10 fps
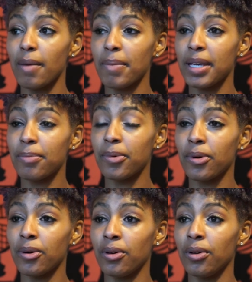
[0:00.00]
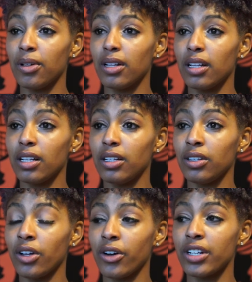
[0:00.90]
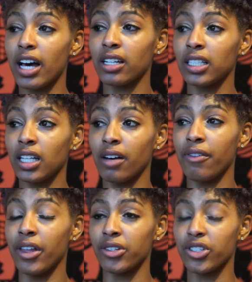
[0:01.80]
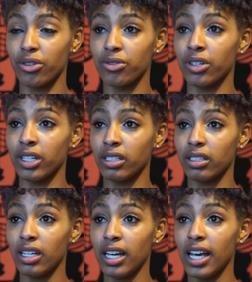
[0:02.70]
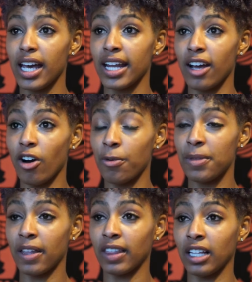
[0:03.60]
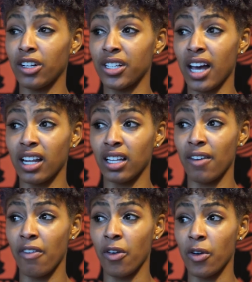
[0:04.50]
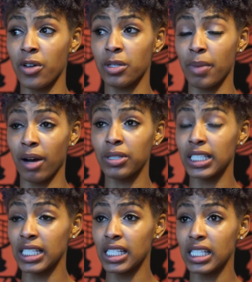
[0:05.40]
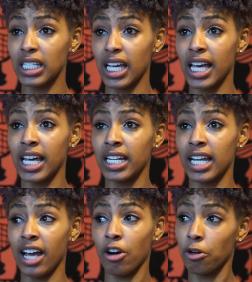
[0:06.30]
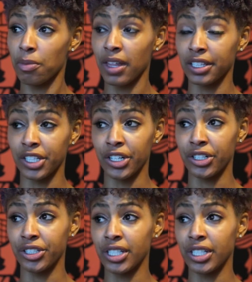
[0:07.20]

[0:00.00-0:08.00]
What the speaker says: people learn how to love their children. And I hope that they learn how to love their spouses. And I hope they learn